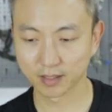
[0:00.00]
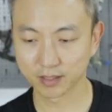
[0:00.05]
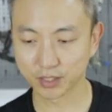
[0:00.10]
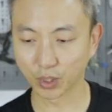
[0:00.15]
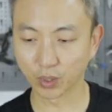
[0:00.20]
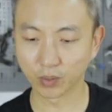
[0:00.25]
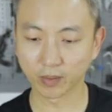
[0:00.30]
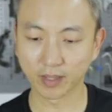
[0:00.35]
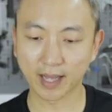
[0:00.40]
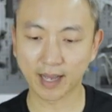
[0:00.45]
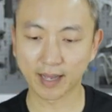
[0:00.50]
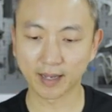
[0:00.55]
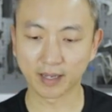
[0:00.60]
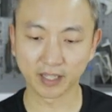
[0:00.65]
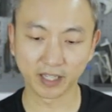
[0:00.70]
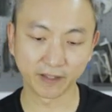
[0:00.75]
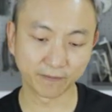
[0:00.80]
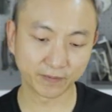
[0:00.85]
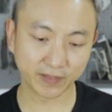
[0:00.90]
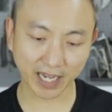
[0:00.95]
So
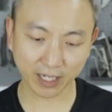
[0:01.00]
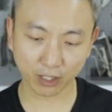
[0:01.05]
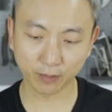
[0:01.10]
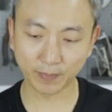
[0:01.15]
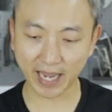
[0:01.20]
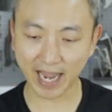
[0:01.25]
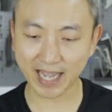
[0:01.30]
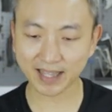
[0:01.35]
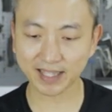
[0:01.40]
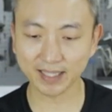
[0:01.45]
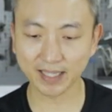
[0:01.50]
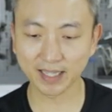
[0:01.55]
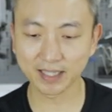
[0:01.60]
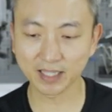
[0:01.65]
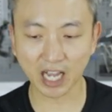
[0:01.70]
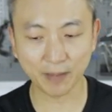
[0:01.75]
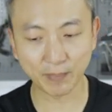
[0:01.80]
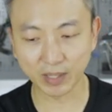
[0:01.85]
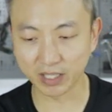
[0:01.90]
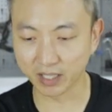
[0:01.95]
if that could be added
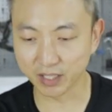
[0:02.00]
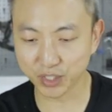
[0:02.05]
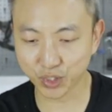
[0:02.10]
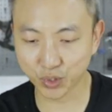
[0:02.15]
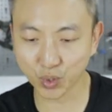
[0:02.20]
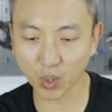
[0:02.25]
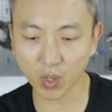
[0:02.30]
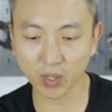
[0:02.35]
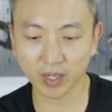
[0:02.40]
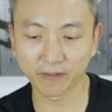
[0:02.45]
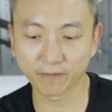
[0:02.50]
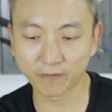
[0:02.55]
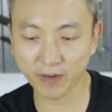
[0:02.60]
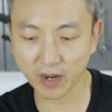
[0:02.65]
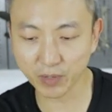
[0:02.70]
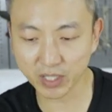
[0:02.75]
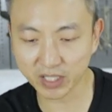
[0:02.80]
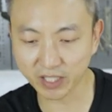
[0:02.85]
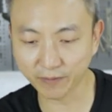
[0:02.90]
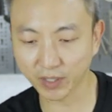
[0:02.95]
in, I mean, it's not a
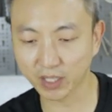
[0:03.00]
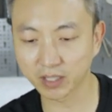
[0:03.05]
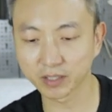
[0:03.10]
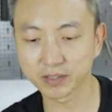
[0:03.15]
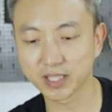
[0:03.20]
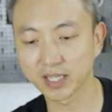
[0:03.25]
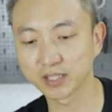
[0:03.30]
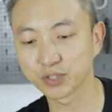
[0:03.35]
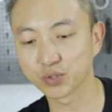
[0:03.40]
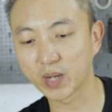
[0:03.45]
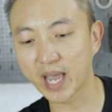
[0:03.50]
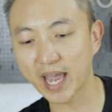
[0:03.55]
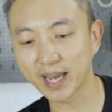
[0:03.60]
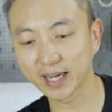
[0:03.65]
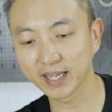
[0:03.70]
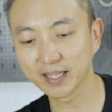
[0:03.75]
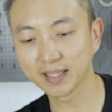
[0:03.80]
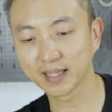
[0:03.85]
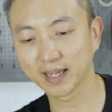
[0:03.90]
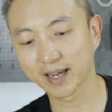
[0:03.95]
very difficult thing to
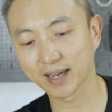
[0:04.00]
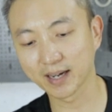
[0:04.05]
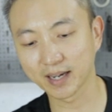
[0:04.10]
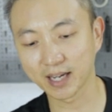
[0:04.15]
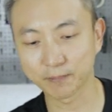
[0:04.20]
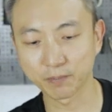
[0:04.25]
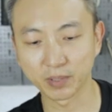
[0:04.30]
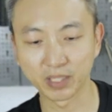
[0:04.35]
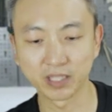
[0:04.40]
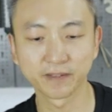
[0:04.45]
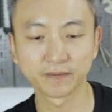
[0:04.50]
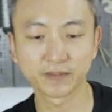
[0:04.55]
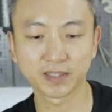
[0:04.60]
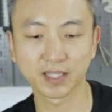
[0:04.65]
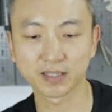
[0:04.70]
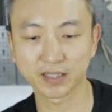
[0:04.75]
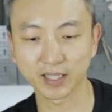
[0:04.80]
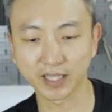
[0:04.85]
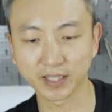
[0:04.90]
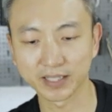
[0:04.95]
add in, and I believe
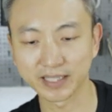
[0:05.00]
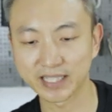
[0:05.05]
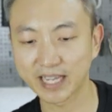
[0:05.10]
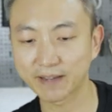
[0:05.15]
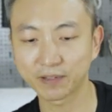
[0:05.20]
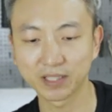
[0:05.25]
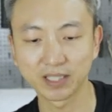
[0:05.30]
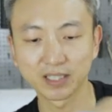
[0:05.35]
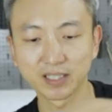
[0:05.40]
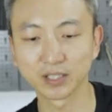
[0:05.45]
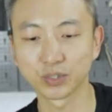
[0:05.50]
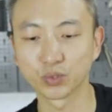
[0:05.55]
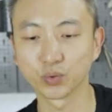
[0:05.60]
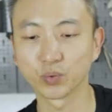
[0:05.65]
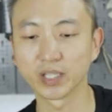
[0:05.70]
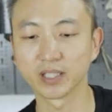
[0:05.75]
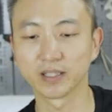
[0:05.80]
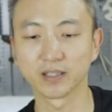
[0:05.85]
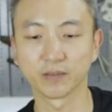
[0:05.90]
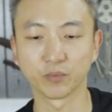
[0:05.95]
that they can definitely
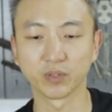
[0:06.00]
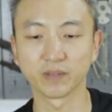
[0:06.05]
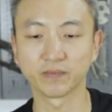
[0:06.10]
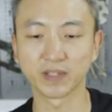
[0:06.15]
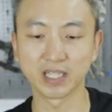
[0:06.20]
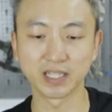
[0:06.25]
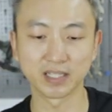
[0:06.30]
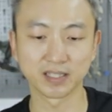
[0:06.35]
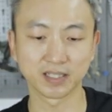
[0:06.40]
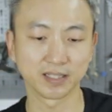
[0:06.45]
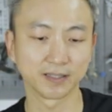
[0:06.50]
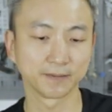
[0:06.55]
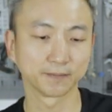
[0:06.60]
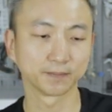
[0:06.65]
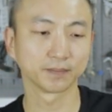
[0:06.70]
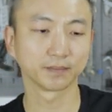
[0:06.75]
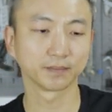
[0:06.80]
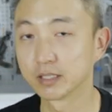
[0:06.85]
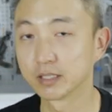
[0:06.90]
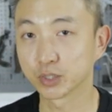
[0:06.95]
do it with ease.
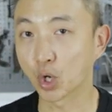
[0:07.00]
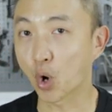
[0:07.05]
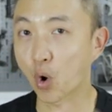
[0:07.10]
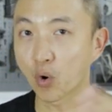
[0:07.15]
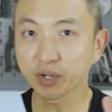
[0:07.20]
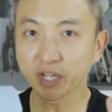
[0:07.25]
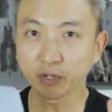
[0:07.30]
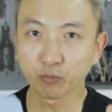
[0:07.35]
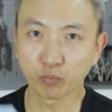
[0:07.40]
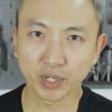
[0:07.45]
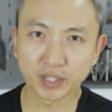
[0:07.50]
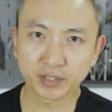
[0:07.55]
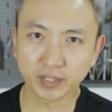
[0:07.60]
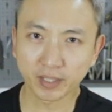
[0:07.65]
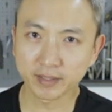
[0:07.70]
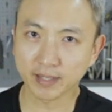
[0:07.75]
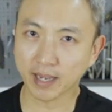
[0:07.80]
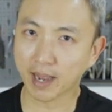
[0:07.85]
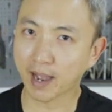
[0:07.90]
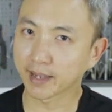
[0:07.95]
The only
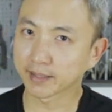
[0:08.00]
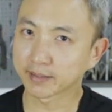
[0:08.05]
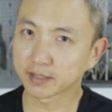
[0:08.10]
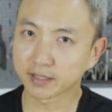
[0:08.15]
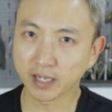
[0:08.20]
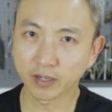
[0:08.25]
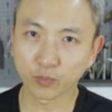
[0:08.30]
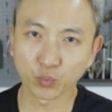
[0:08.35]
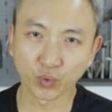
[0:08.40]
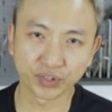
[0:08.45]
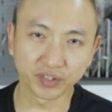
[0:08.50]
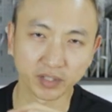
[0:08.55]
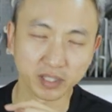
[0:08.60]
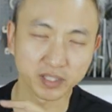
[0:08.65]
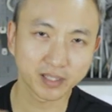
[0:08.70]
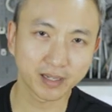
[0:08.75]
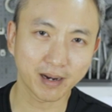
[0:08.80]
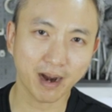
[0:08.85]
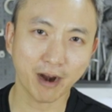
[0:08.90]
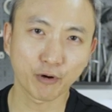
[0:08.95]
reason that I think would
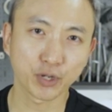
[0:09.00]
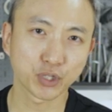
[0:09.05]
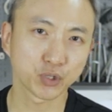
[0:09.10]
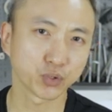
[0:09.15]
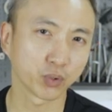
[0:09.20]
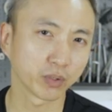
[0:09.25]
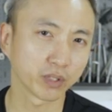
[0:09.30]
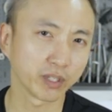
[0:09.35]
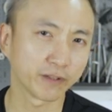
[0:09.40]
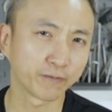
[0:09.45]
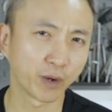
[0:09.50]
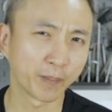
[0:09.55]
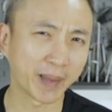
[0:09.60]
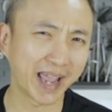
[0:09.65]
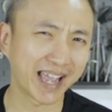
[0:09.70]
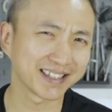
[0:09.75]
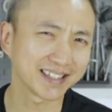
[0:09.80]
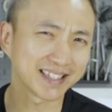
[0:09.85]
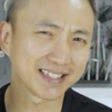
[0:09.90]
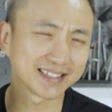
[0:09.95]
discourage Souke from
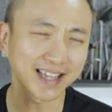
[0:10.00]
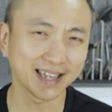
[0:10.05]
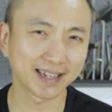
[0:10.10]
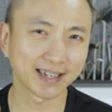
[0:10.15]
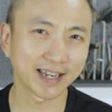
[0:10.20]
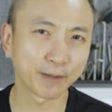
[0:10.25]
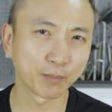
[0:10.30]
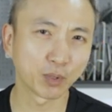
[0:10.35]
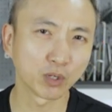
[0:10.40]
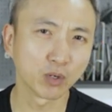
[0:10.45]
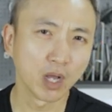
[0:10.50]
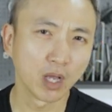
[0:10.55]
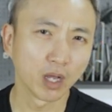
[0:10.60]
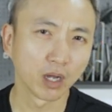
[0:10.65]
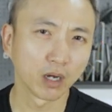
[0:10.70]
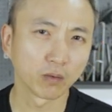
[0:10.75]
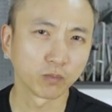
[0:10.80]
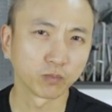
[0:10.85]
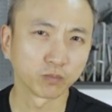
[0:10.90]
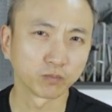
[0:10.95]
adding that label
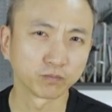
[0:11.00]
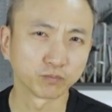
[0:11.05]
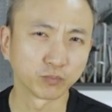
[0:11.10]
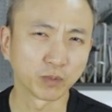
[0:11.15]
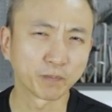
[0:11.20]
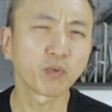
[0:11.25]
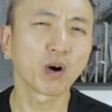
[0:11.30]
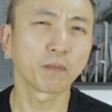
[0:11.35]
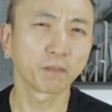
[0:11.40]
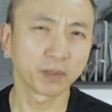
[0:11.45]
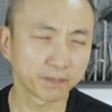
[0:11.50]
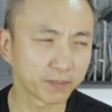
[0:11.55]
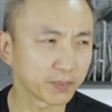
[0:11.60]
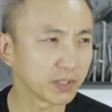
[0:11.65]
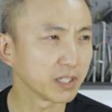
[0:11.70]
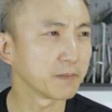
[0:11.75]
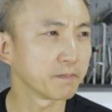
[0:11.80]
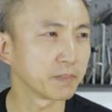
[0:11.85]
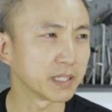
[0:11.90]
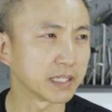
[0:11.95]
would
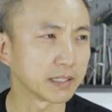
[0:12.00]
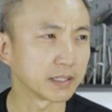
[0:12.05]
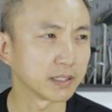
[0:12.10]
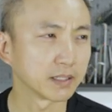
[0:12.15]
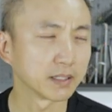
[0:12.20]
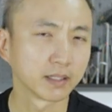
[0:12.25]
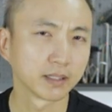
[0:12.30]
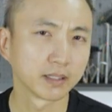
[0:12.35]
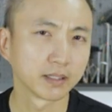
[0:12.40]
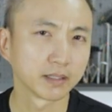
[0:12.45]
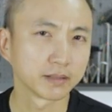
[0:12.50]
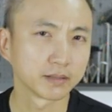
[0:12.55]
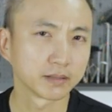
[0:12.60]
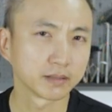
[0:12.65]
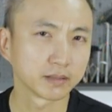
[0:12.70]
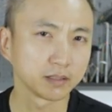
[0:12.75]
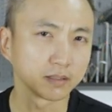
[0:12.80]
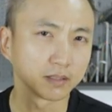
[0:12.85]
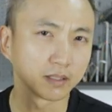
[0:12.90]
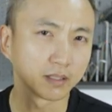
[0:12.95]
probably be
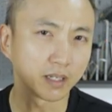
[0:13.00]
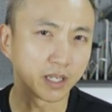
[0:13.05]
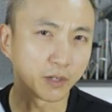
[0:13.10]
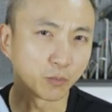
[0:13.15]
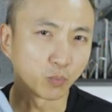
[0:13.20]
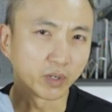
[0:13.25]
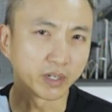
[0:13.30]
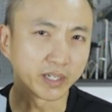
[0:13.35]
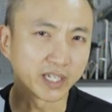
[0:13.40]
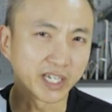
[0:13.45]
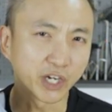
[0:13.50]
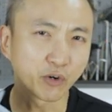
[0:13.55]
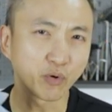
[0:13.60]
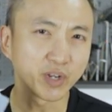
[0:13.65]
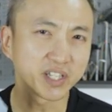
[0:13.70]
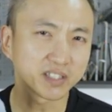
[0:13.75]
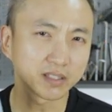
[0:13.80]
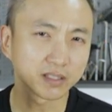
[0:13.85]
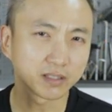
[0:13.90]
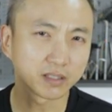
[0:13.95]
it would
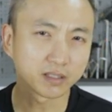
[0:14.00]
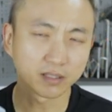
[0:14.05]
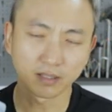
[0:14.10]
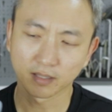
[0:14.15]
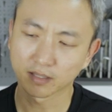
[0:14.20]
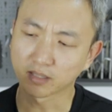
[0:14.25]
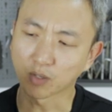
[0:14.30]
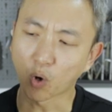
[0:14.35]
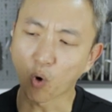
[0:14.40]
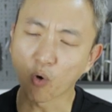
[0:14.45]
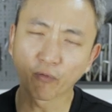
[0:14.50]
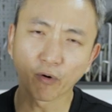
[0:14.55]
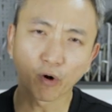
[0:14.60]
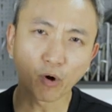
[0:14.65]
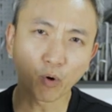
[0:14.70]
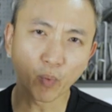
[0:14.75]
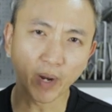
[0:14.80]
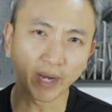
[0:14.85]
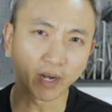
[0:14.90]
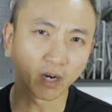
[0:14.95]
increase the
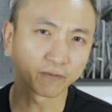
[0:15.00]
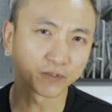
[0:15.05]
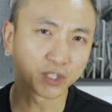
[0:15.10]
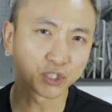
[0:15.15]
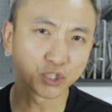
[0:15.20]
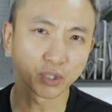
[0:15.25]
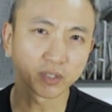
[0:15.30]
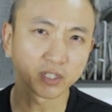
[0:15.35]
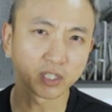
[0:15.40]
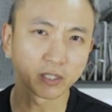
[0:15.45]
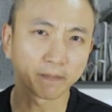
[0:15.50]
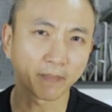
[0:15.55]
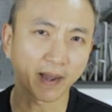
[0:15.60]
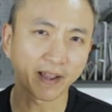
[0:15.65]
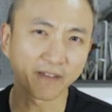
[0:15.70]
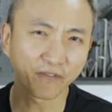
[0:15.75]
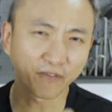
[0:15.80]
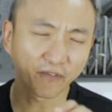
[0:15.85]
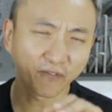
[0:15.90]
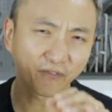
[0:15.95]
overall weight of this jersey
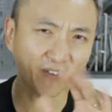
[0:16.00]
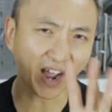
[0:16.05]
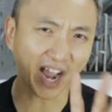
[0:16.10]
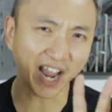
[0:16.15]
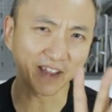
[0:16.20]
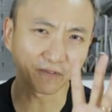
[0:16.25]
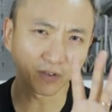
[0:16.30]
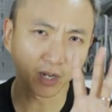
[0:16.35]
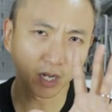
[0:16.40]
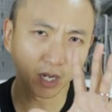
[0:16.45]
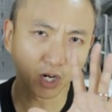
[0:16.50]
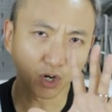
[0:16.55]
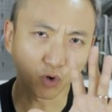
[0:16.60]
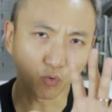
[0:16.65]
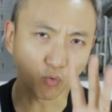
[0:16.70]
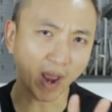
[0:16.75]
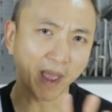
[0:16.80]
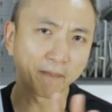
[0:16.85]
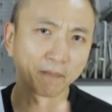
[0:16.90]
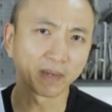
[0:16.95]
by 5
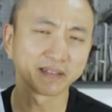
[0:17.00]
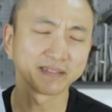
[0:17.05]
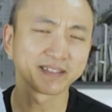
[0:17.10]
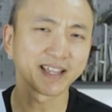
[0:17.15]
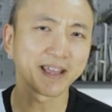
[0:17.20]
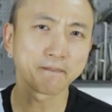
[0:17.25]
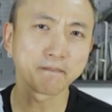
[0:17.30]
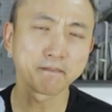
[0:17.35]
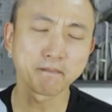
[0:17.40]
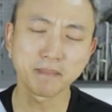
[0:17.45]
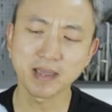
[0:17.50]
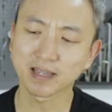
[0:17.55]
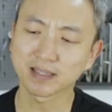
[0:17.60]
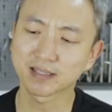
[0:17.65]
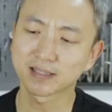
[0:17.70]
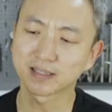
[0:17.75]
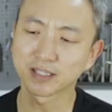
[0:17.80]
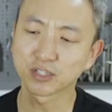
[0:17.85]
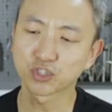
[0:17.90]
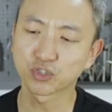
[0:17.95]
grams, and that
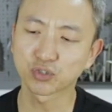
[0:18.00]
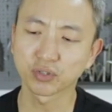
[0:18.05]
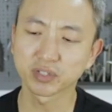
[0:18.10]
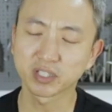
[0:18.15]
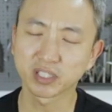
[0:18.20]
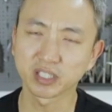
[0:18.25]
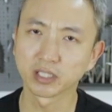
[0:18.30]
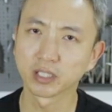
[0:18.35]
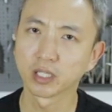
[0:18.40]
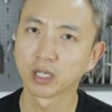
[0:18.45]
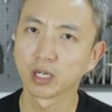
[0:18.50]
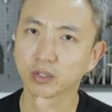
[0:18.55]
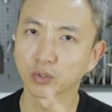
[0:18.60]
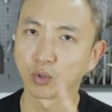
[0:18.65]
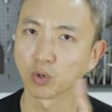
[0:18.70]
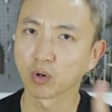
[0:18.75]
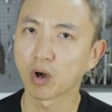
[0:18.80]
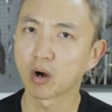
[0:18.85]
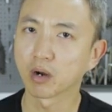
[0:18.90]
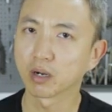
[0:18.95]
makes this jersey
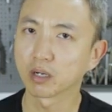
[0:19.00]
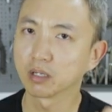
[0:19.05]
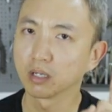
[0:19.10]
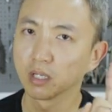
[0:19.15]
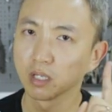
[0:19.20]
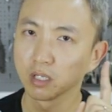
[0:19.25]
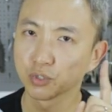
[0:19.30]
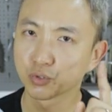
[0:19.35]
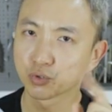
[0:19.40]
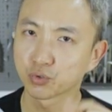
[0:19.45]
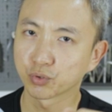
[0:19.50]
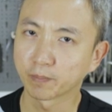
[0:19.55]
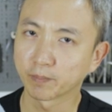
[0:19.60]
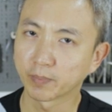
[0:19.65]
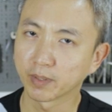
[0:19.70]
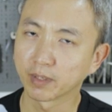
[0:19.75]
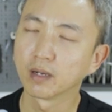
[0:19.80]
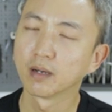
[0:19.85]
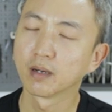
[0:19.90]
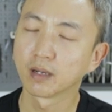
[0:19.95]
no longer
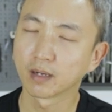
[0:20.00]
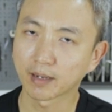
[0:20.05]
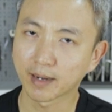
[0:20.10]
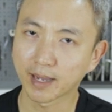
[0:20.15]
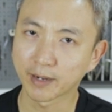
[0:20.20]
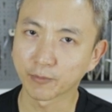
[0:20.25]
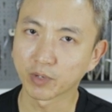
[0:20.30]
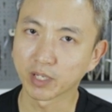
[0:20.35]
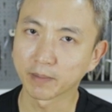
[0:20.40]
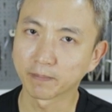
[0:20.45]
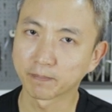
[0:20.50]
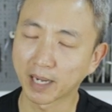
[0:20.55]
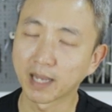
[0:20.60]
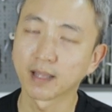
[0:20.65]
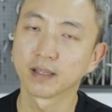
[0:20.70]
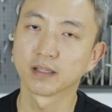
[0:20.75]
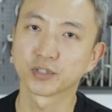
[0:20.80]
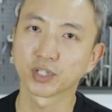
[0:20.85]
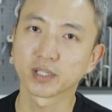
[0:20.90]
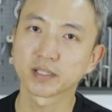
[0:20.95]
super lightweight,
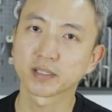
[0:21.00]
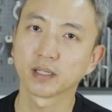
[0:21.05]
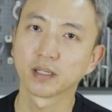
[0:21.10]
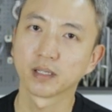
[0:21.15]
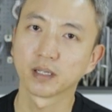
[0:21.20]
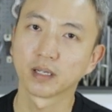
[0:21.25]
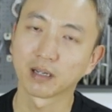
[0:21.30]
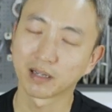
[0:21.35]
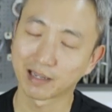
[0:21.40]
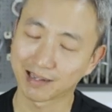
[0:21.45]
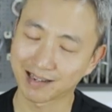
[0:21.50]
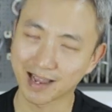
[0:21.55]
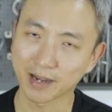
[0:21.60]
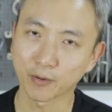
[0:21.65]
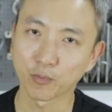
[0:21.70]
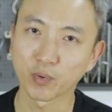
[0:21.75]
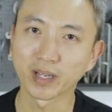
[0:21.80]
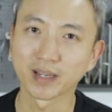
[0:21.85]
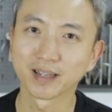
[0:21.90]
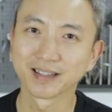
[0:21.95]
but just
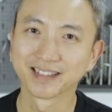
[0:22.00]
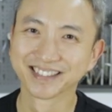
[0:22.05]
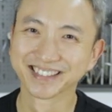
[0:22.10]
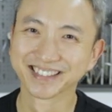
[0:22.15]
lightweight.